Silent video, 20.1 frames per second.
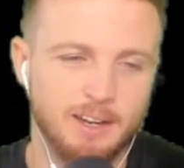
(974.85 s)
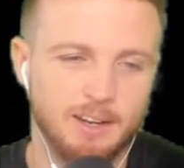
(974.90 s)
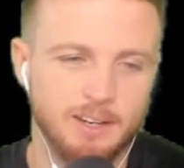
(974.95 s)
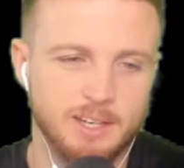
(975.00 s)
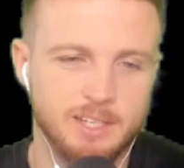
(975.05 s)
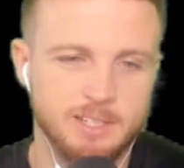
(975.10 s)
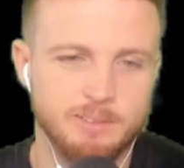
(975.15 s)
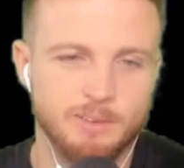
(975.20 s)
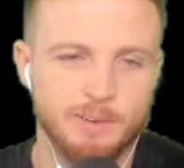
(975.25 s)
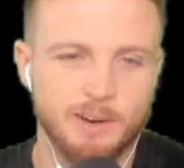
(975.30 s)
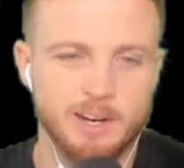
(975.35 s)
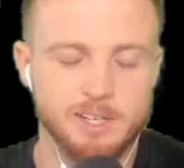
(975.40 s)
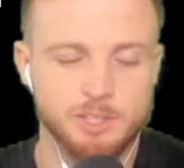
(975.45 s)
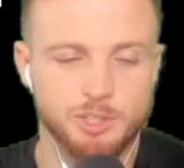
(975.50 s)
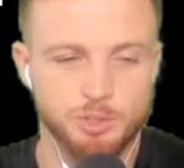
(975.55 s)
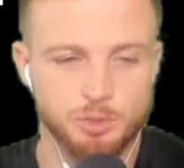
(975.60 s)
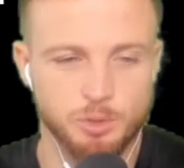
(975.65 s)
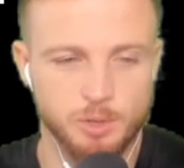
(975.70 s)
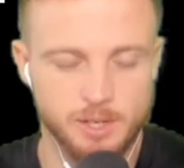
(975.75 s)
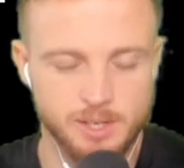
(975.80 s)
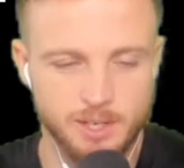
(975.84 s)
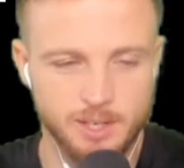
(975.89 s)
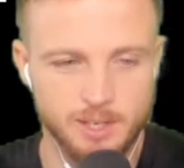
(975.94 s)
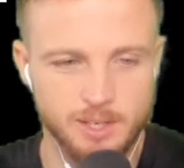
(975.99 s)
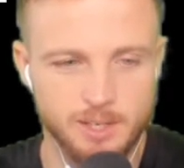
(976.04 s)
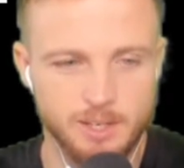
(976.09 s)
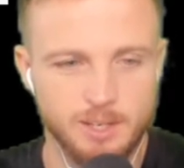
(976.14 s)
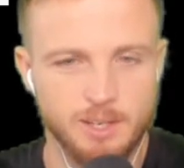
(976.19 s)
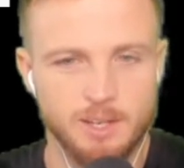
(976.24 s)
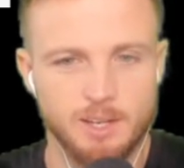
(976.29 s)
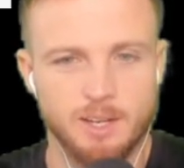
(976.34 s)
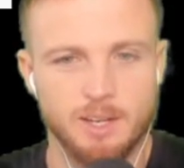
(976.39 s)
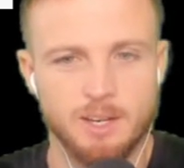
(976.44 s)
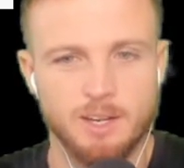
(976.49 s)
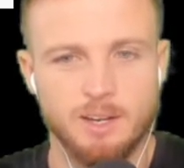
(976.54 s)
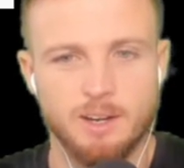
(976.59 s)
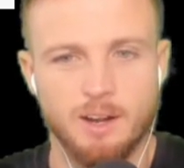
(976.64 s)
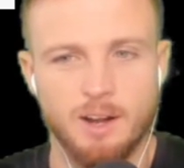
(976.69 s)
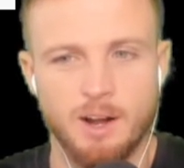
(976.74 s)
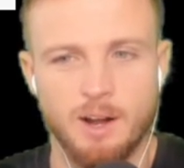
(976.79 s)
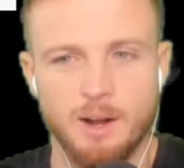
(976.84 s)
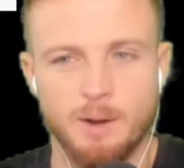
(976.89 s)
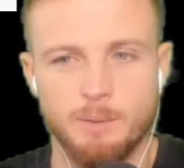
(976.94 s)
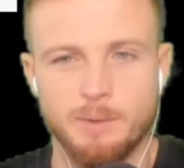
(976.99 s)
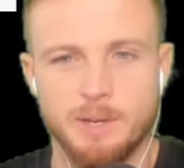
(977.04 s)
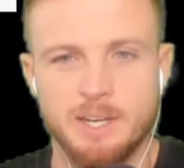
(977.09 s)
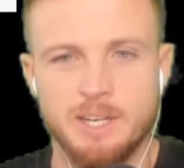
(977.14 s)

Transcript: He's very streaky. It